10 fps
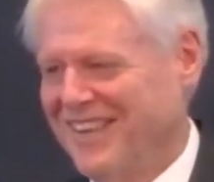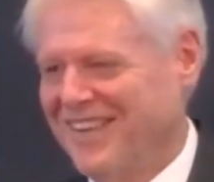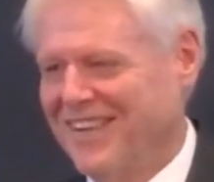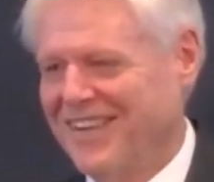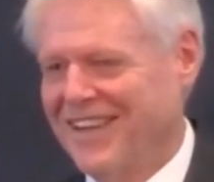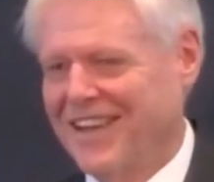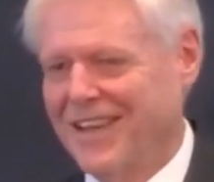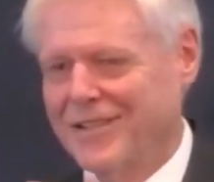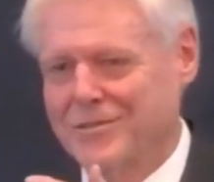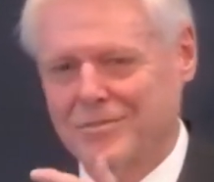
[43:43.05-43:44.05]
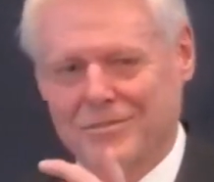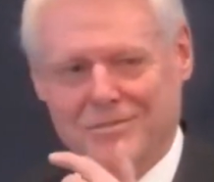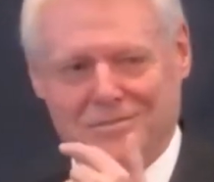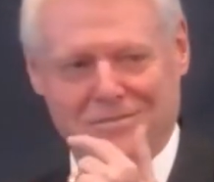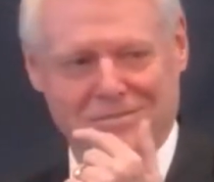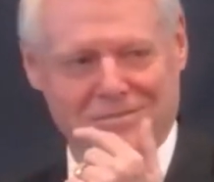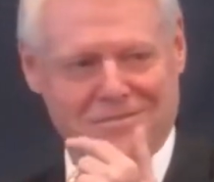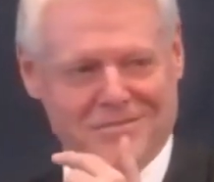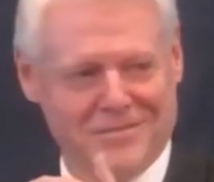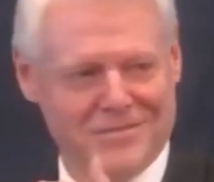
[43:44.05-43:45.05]
and
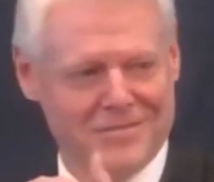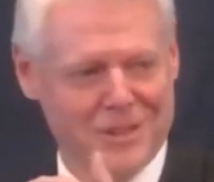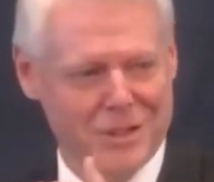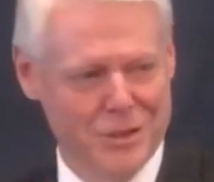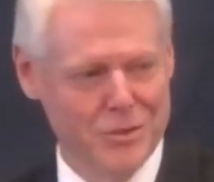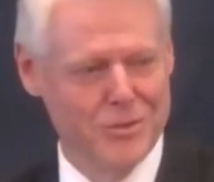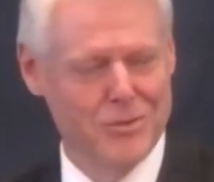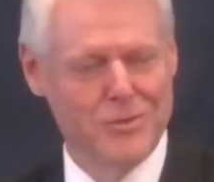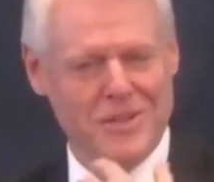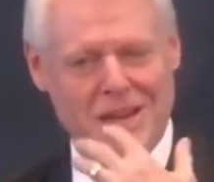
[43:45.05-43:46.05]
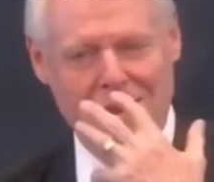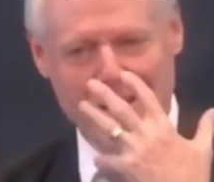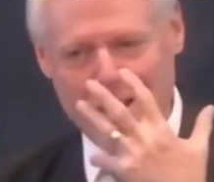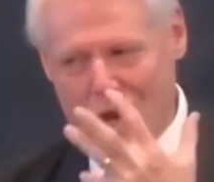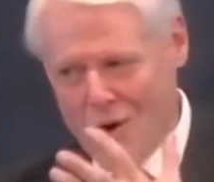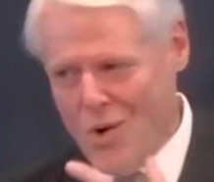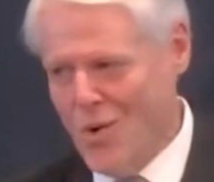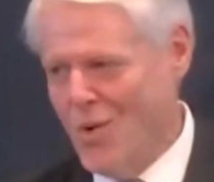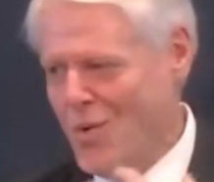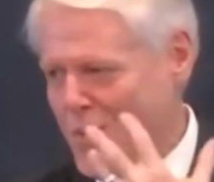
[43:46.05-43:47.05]
you
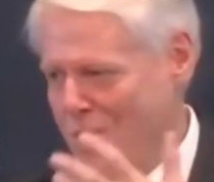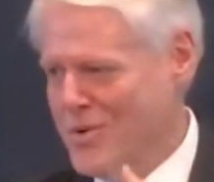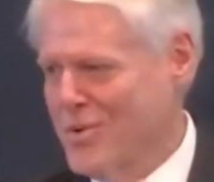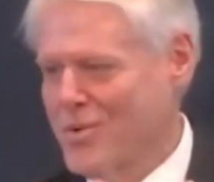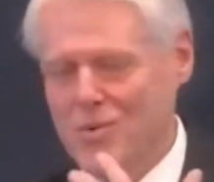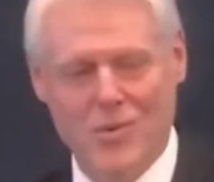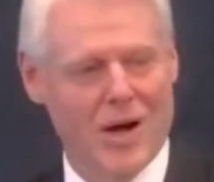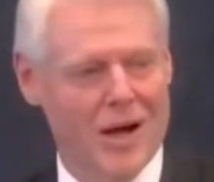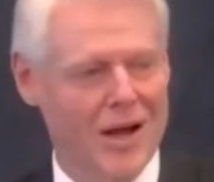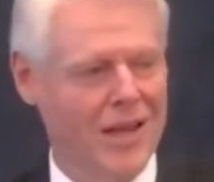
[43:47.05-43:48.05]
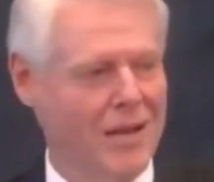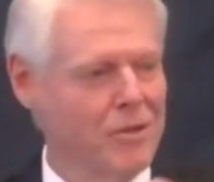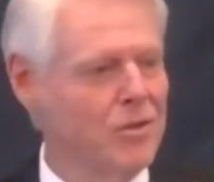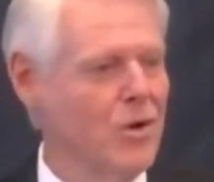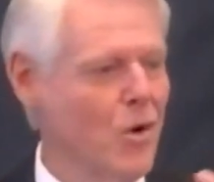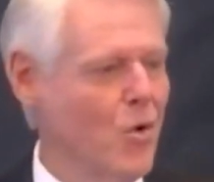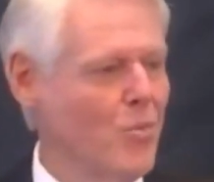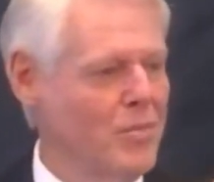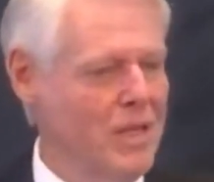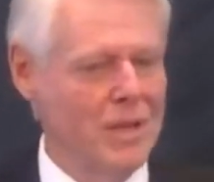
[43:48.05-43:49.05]
know who I am. You know
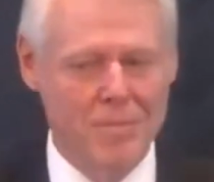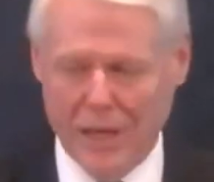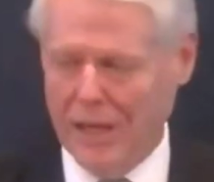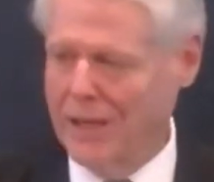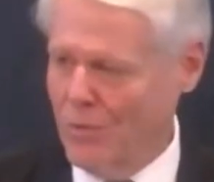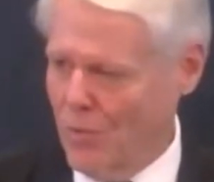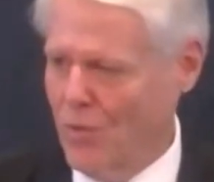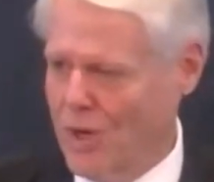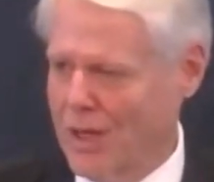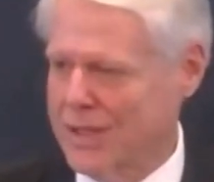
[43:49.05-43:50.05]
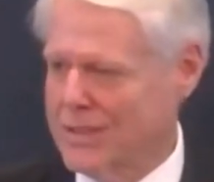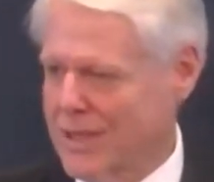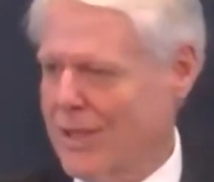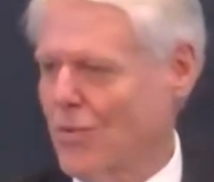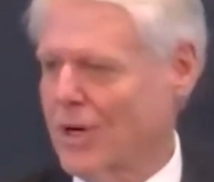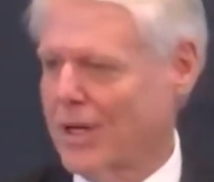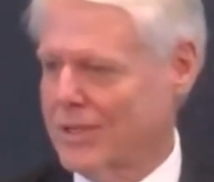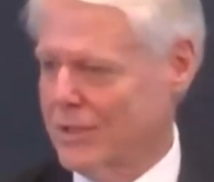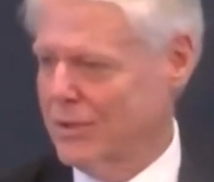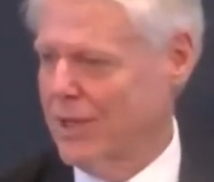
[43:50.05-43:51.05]
me by what I say, what I do,
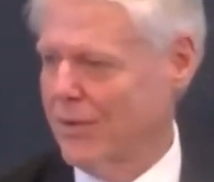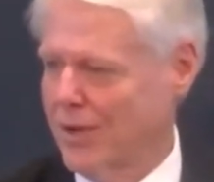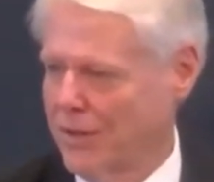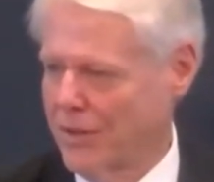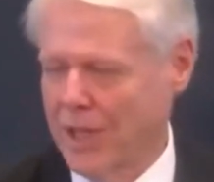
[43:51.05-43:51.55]
how I think.